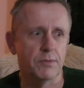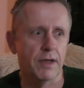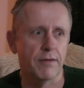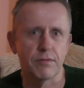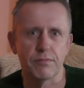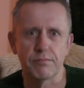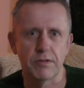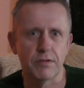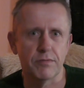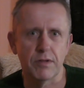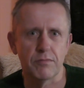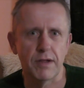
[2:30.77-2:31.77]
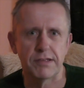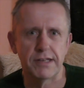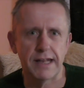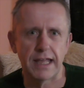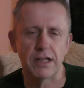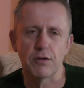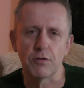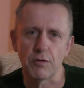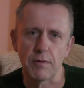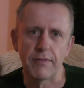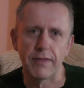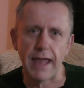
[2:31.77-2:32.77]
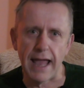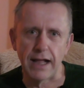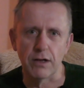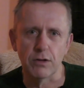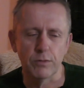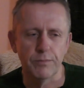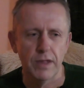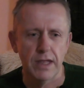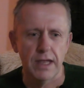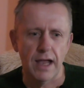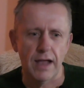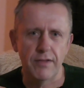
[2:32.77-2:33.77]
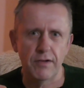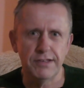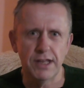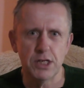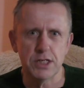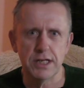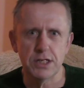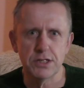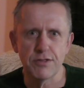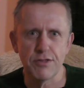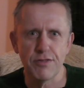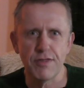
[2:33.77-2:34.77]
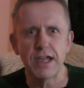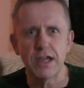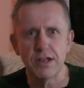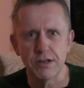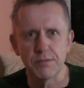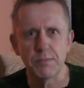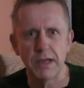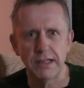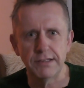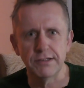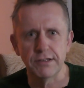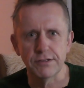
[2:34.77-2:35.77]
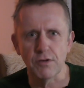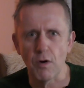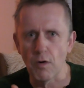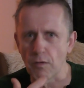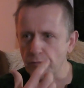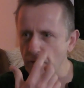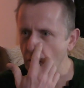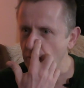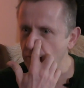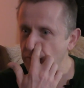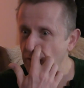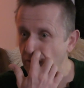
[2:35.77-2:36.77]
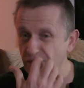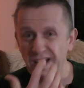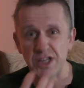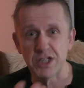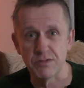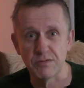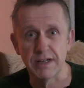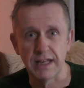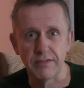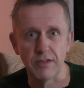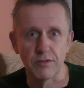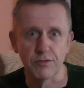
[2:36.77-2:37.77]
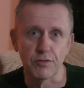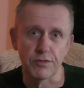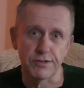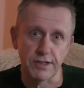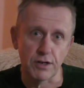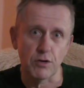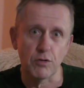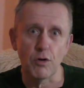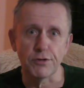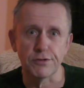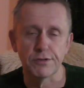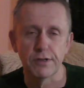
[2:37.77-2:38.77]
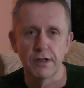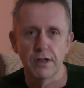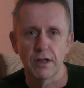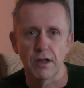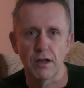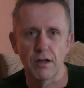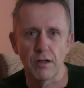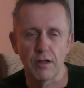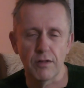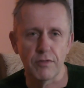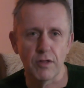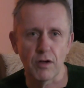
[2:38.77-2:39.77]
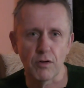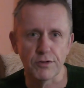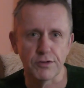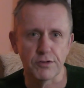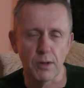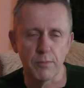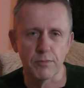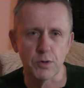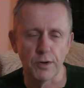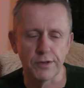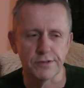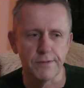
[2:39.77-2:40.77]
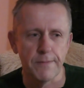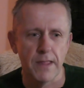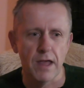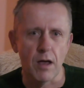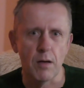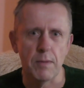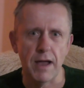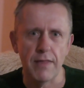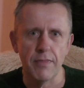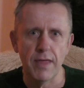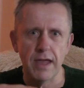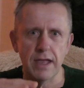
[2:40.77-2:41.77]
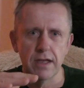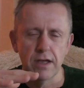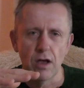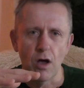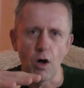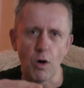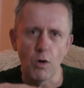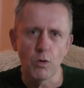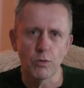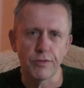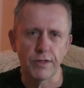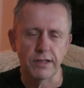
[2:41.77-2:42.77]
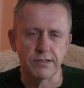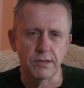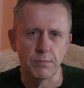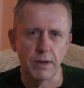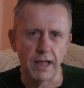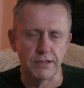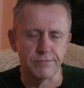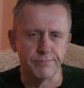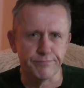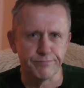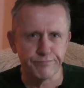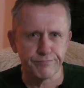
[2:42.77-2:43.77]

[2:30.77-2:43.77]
So we have the retinacula around the ankle, and they're essentially thickened pieces of fascia, really, that sort of sit across the top of joints, and they hold things in place.